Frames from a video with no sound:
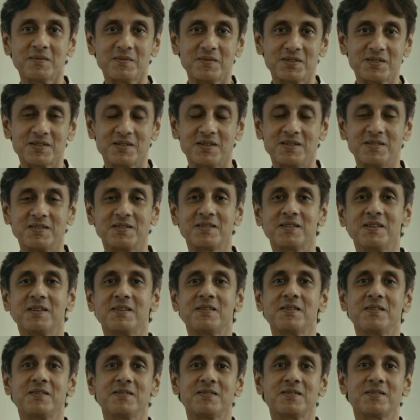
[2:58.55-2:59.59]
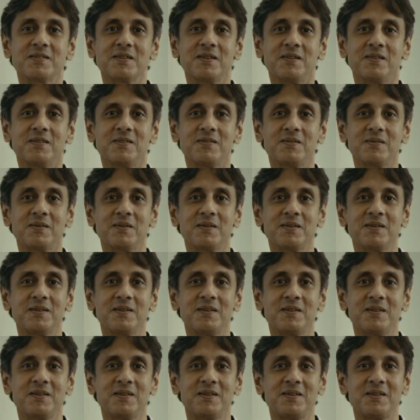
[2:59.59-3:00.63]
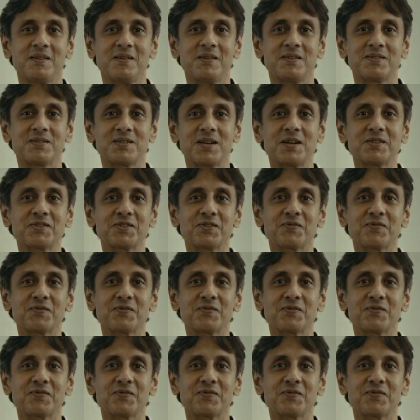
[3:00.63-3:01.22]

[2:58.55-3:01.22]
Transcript: since it is in such